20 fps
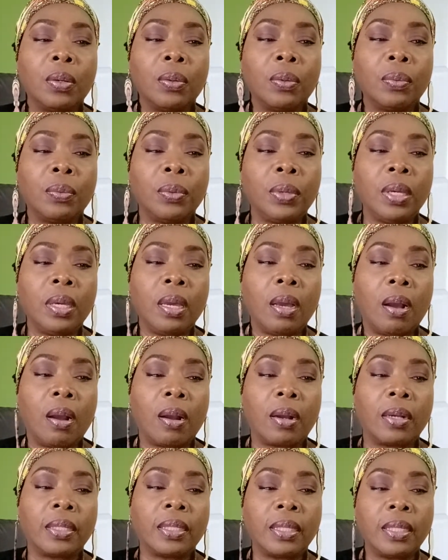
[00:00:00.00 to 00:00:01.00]
We
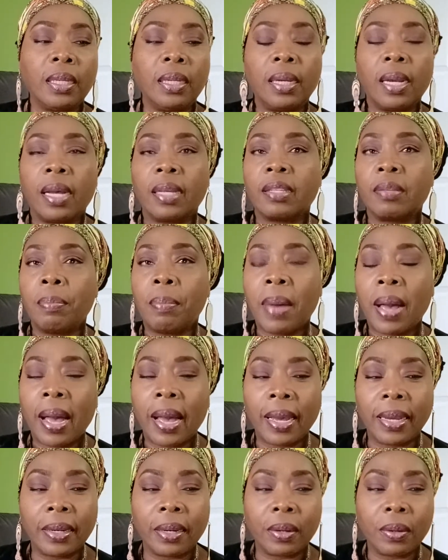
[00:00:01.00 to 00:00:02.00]
are seen as
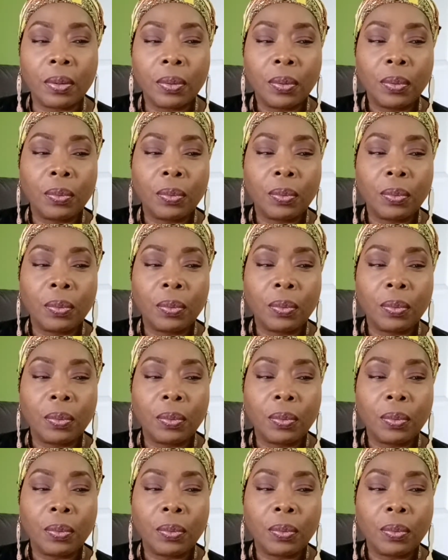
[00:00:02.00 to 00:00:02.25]
mad